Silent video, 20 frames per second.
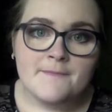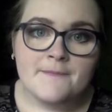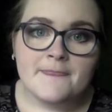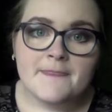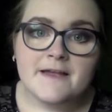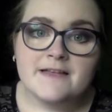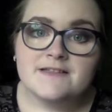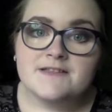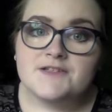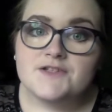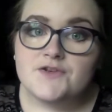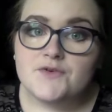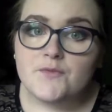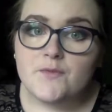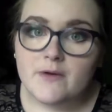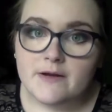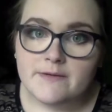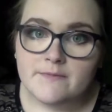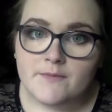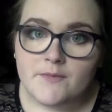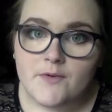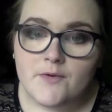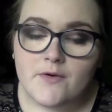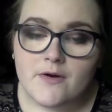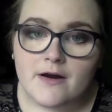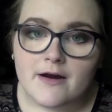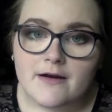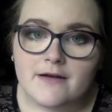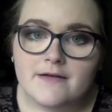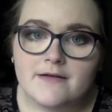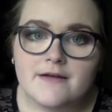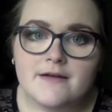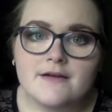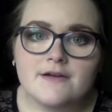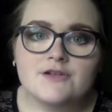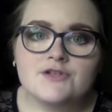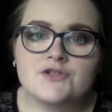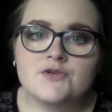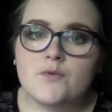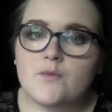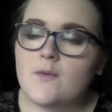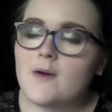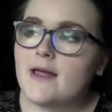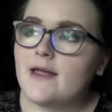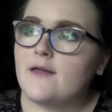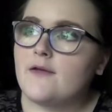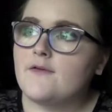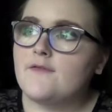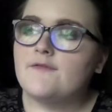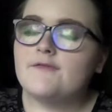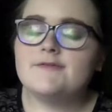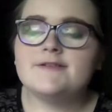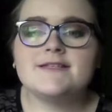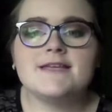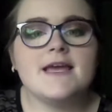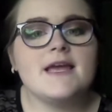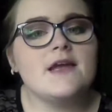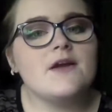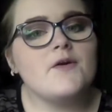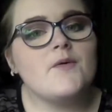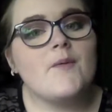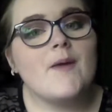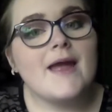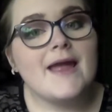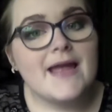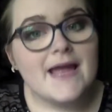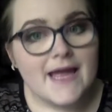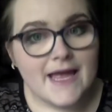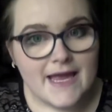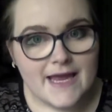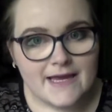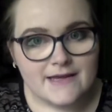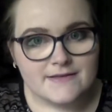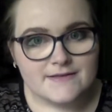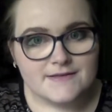Let's do one more. 12 take away 8.